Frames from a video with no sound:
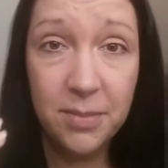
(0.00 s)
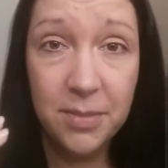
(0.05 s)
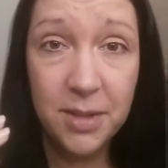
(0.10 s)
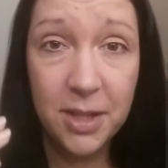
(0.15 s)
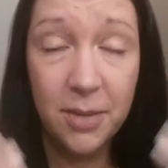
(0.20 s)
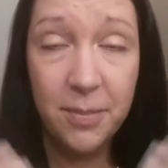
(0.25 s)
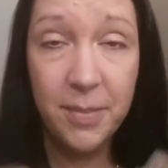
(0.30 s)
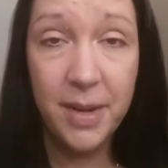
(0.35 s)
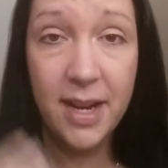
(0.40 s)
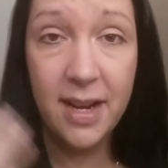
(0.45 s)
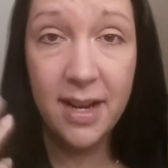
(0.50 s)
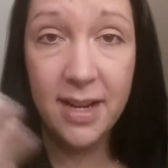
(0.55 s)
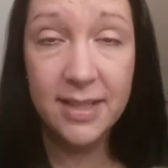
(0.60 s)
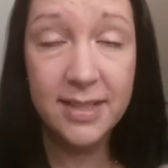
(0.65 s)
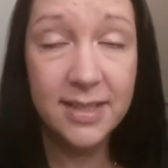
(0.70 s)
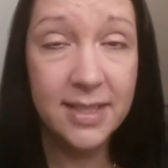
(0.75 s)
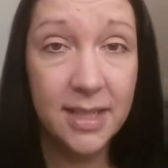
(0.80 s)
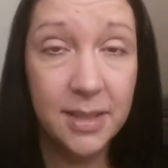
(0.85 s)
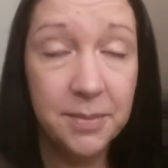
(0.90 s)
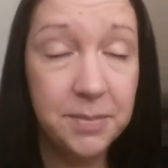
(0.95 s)
something on my
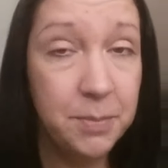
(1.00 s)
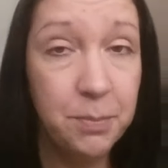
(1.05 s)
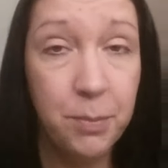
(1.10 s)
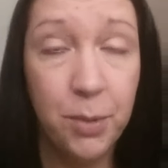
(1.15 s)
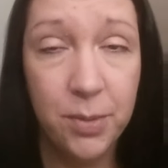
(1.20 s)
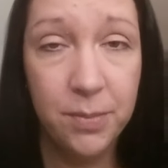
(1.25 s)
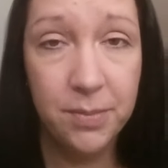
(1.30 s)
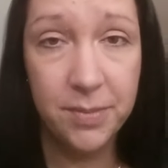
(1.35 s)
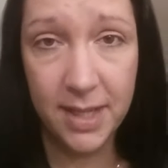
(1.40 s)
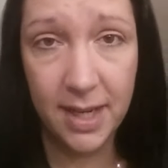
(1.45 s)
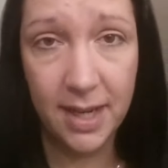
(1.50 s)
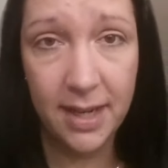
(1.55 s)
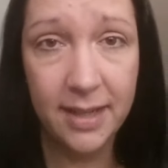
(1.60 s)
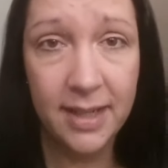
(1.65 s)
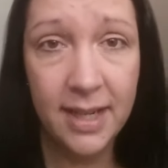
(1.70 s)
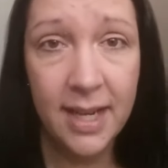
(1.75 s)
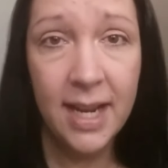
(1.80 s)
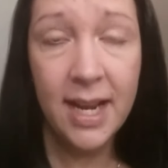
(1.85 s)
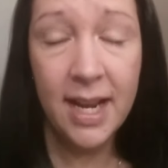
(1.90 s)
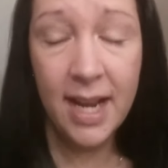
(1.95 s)
eyes, lips, boom,
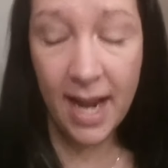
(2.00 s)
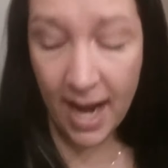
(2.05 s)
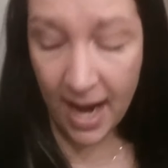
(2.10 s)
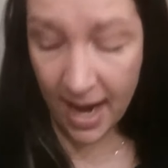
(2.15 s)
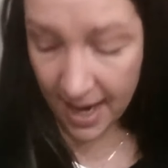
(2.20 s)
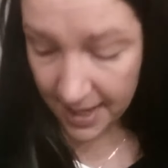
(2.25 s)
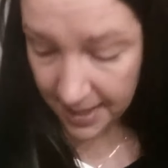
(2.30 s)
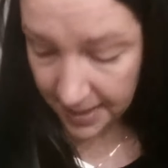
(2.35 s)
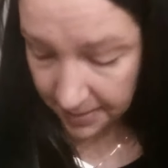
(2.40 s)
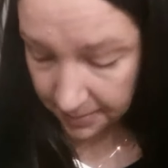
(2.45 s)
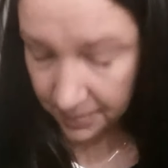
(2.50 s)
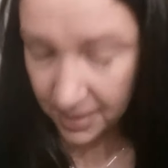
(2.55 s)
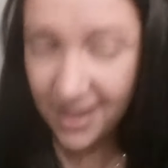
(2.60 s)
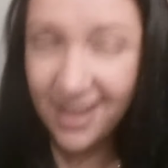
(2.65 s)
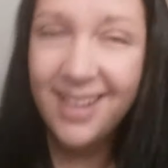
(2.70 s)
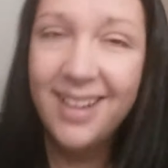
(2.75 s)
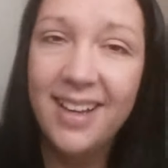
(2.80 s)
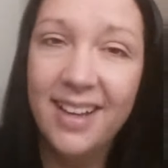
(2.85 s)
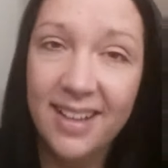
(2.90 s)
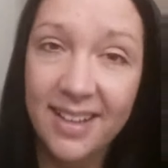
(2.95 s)
done.
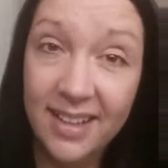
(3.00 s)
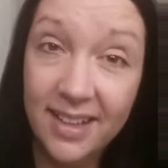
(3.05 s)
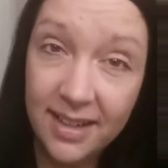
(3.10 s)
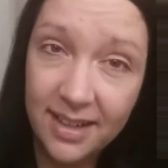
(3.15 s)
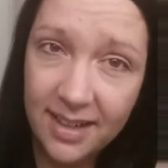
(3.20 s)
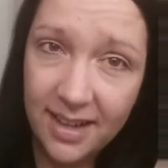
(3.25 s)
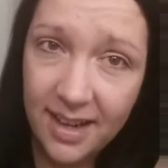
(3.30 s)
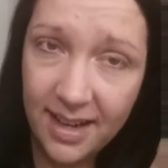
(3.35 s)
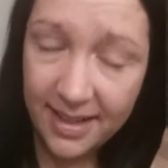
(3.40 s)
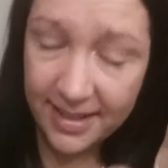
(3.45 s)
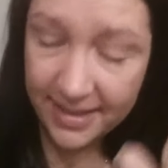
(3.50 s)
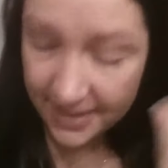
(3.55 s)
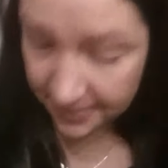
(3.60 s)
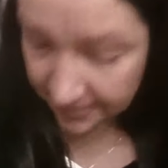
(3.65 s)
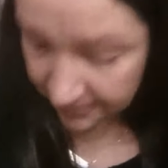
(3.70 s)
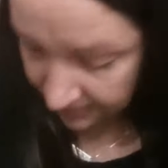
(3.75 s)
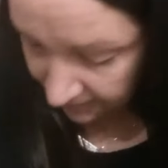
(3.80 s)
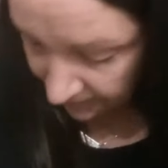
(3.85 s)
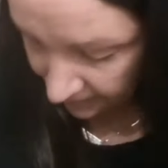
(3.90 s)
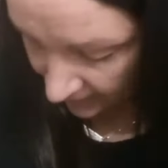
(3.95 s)
Lied.
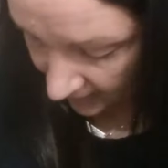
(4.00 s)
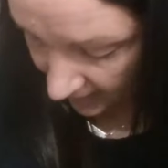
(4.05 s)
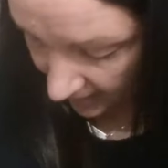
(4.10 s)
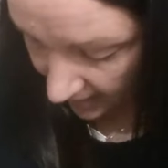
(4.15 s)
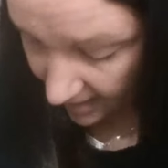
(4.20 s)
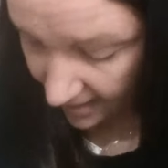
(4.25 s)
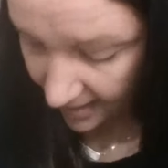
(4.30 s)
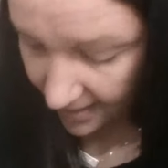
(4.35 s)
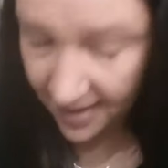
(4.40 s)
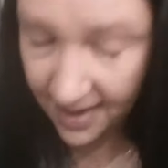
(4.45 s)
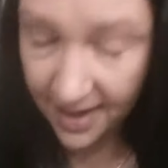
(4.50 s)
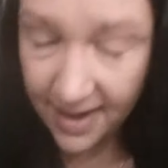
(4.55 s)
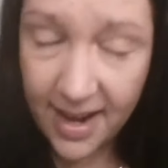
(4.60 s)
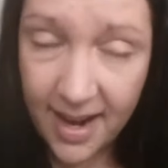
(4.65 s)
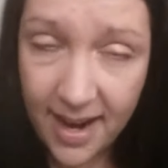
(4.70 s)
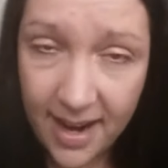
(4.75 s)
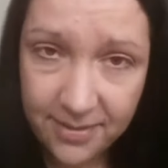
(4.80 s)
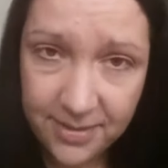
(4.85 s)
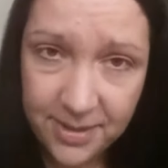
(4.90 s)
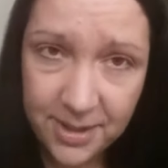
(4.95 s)
I
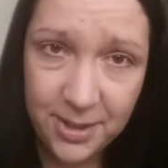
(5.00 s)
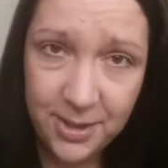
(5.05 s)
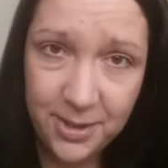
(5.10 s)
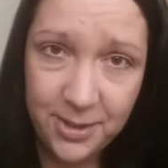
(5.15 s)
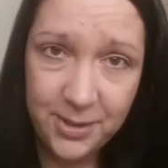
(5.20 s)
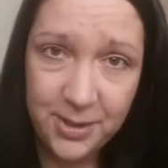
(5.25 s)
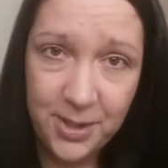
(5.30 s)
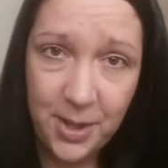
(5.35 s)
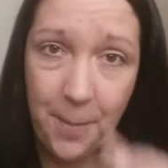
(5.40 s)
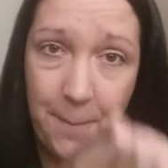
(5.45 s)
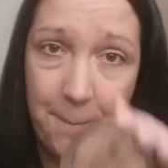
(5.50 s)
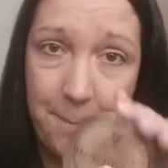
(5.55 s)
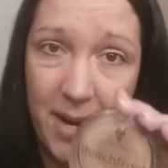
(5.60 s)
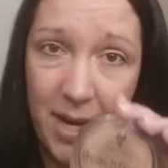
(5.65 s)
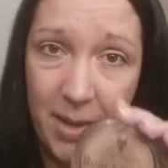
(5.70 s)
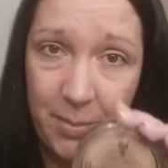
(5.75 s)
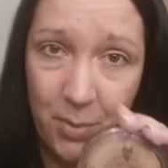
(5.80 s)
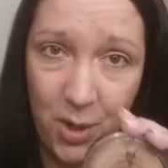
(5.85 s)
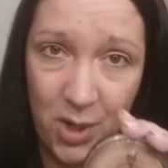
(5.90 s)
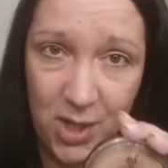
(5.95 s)
have to use
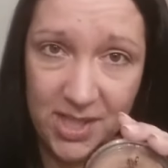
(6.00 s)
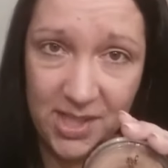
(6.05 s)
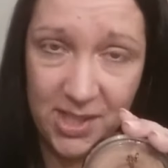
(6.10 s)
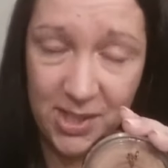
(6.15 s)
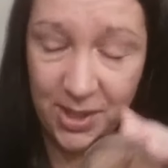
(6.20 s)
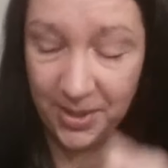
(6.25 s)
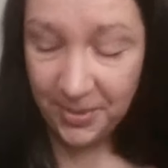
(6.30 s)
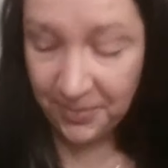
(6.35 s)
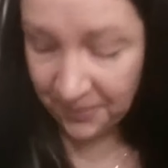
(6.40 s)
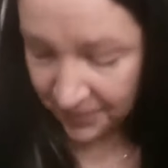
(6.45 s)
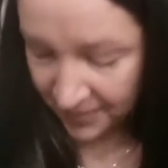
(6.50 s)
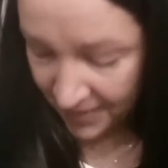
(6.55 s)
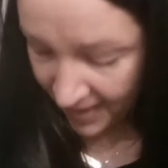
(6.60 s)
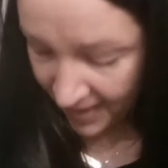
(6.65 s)
my bronzer.